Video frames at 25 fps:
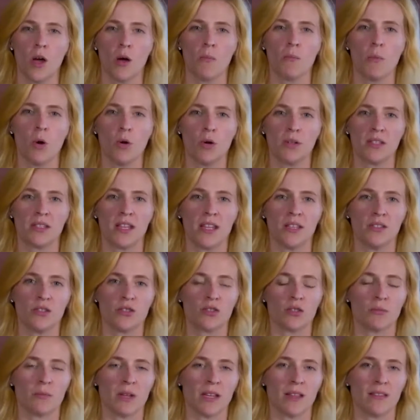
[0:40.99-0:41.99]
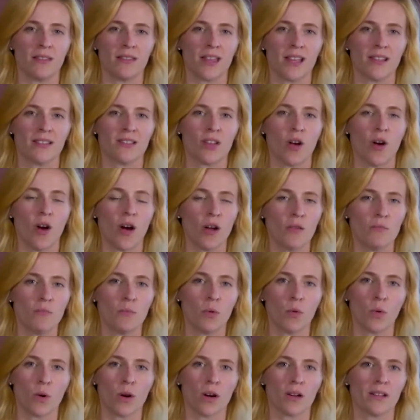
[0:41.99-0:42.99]
MODIS instrument, that's on
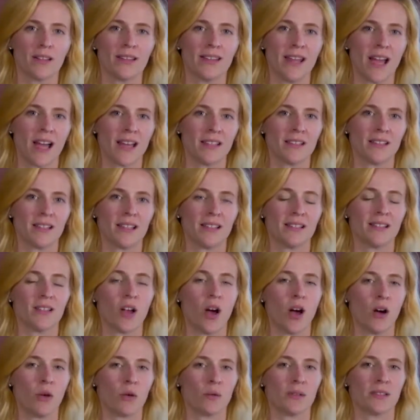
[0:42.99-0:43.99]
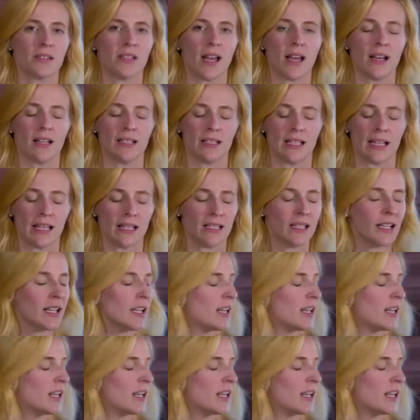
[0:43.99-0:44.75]
board NASA's Aqua satellite.